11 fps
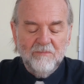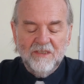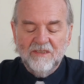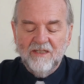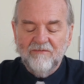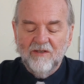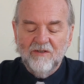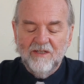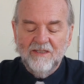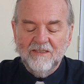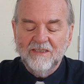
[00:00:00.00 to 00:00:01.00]
months after
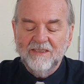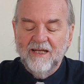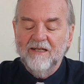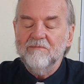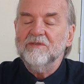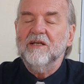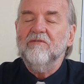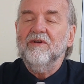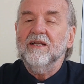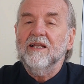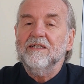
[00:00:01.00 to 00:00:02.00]
looking at the Psalms, I
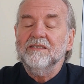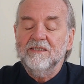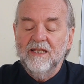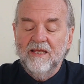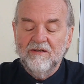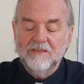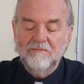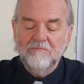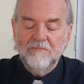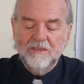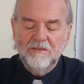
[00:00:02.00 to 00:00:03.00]
realized there is
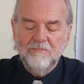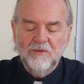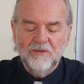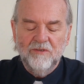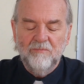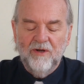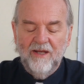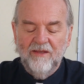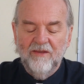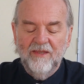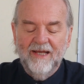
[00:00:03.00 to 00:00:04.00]
much more to prayer
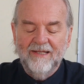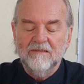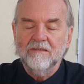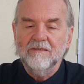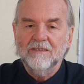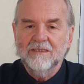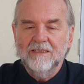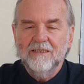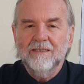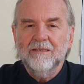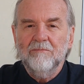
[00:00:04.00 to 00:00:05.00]
than that.
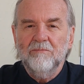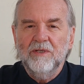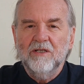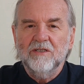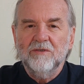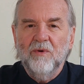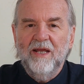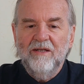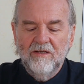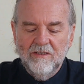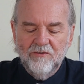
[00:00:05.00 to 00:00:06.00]
Because
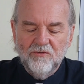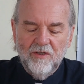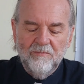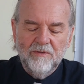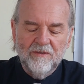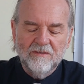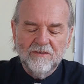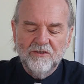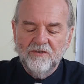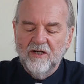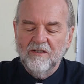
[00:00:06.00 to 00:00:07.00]
when trouble
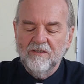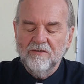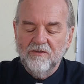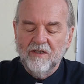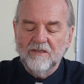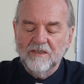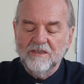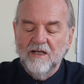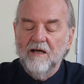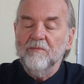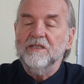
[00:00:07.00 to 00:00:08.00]
struck the
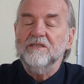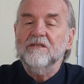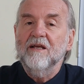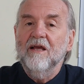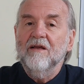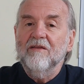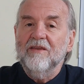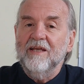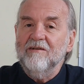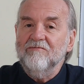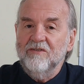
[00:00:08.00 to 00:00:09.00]
psalmist,
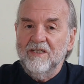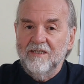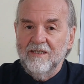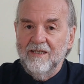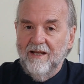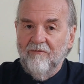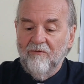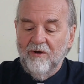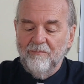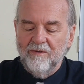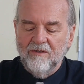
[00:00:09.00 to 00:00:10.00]
they really let
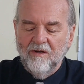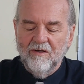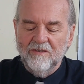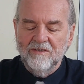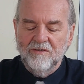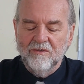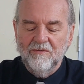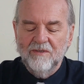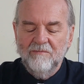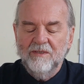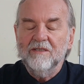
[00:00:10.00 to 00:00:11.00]
rip at God and told
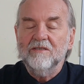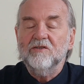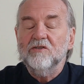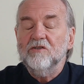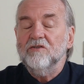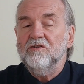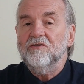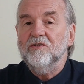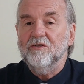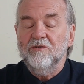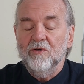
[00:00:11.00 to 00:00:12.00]
Him in
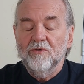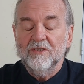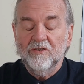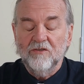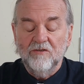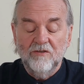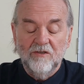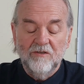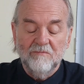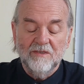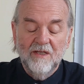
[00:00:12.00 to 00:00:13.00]
no uncertain
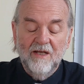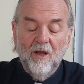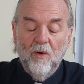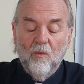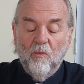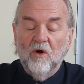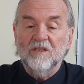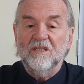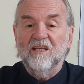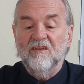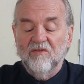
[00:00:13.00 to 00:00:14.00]
terms
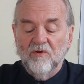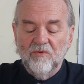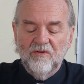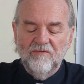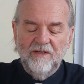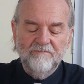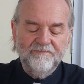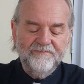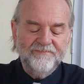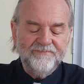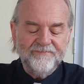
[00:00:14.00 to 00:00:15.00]
what they thought of Him.